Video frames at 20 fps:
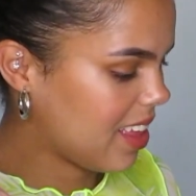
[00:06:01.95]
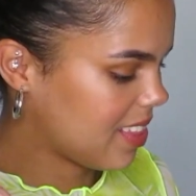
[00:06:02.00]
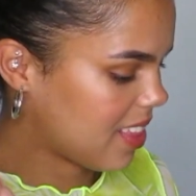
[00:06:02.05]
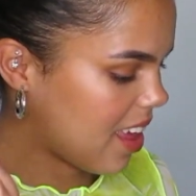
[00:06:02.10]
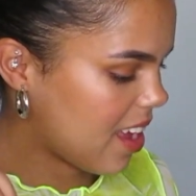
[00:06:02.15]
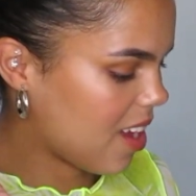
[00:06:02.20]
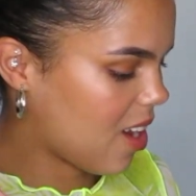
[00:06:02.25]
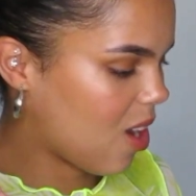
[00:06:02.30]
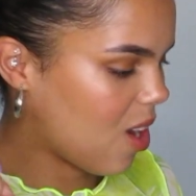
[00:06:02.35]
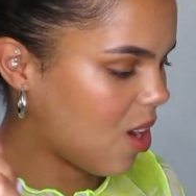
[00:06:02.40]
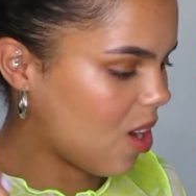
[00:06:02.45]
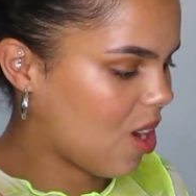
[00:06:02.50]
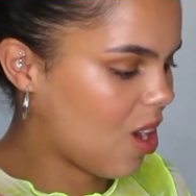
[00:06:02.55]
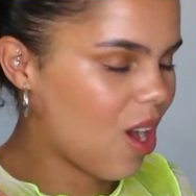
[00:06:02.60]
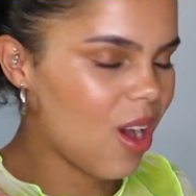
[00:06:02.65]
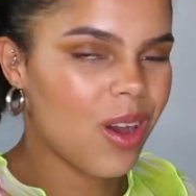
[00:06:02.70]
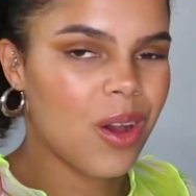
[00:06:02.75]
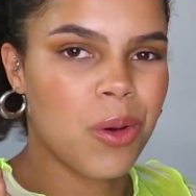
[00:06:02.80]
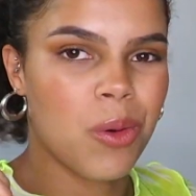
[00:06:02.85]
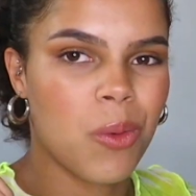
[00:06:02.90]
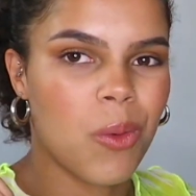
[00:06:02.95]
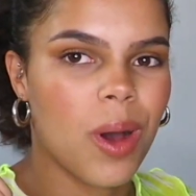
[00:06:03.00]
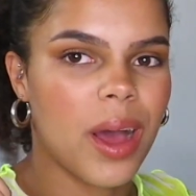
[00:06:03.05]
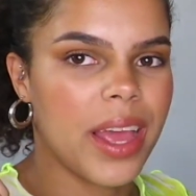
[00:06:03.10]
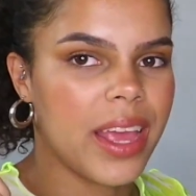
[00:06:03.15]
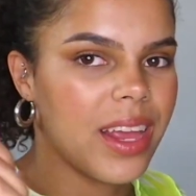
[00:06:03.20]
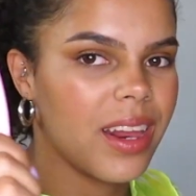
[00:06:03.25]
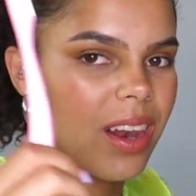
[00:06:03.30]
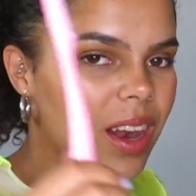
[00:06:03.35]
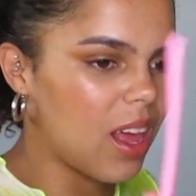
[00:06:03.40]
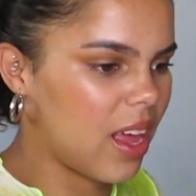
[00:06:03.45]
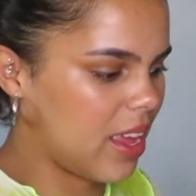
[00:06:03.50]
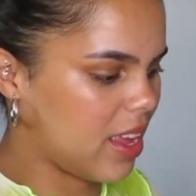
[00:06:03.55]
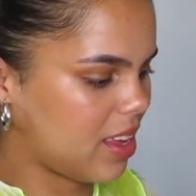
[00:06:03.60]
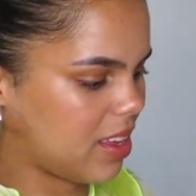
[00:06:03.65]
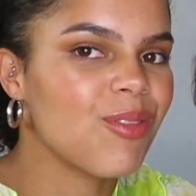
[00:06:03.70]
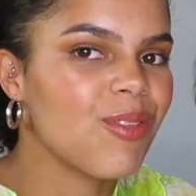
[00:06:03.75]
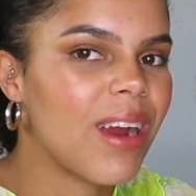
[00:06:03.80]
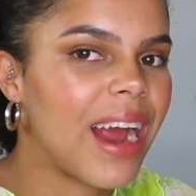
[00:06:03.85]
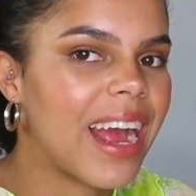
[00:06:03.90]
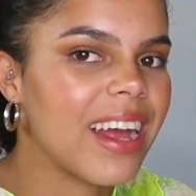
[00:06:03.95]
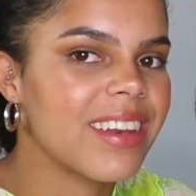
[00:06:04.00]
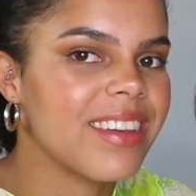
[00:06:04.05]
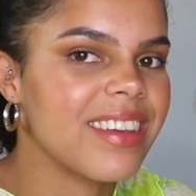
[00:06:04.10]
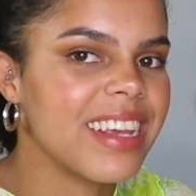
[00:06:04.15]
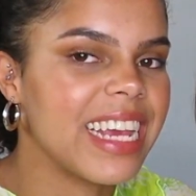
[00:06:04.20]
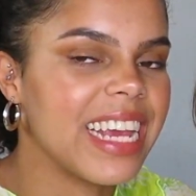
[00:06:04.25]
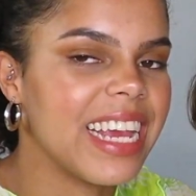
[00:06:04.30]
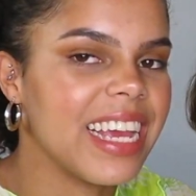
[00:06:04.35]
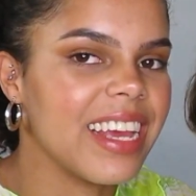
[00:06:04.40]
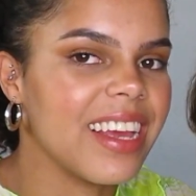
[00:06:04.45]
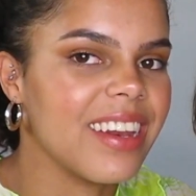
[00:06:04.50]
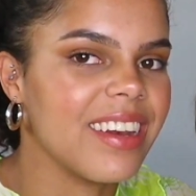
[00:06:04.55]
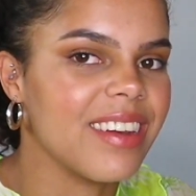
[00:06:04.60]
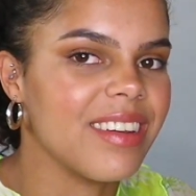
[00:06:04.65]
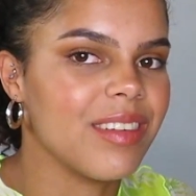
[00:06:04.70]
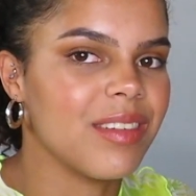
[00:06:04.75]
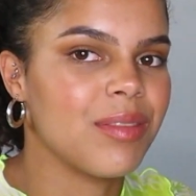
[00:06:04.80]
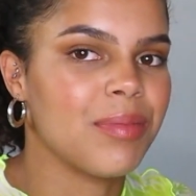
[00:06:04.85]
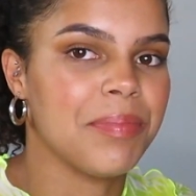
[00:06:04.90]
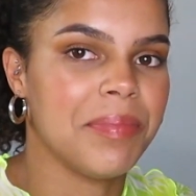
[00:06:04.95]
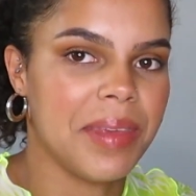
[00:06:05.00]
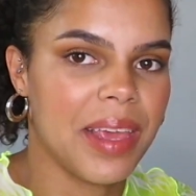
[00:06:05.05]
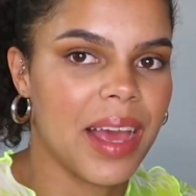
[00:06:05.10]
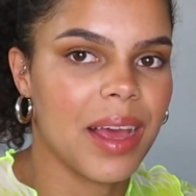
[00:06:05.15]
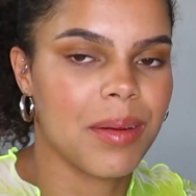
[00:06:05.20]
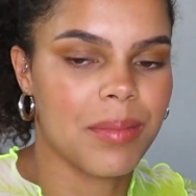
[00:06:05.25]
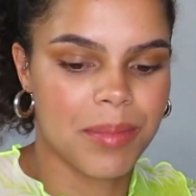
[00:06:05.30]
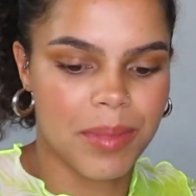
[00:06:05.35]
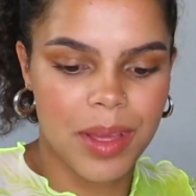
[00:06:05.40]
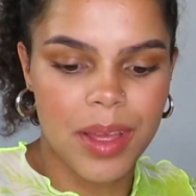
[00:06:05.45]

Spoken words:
they are quite like ratty, and yeah.